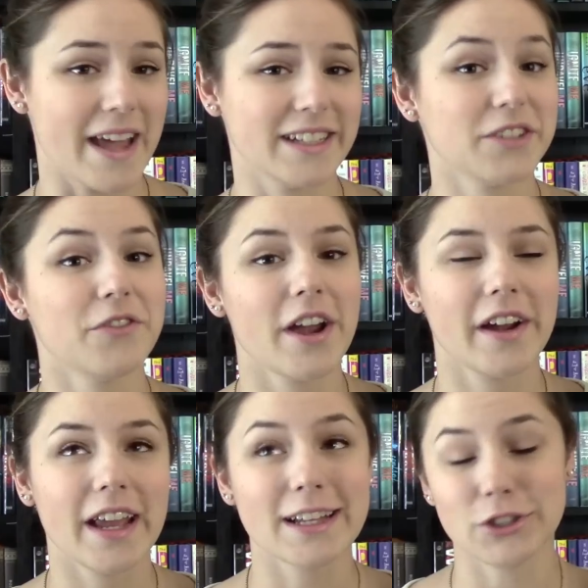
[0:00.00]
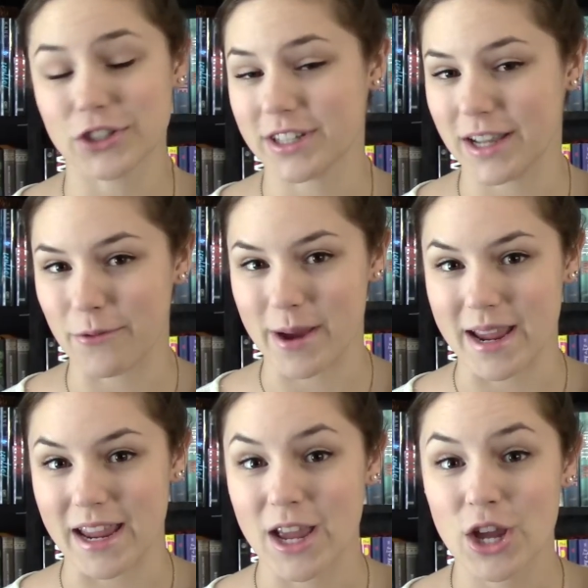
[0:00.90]
And it's a very interesting
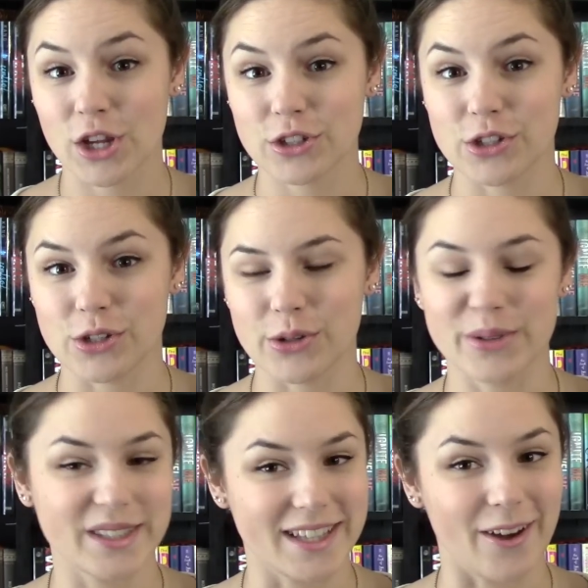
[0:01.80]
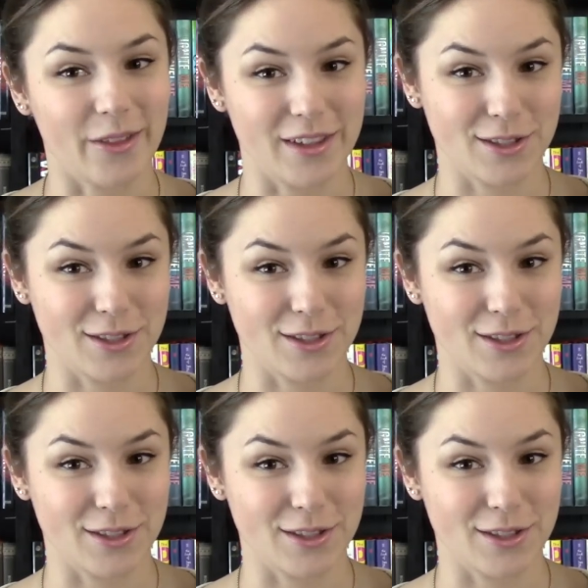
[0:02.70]
way to tell this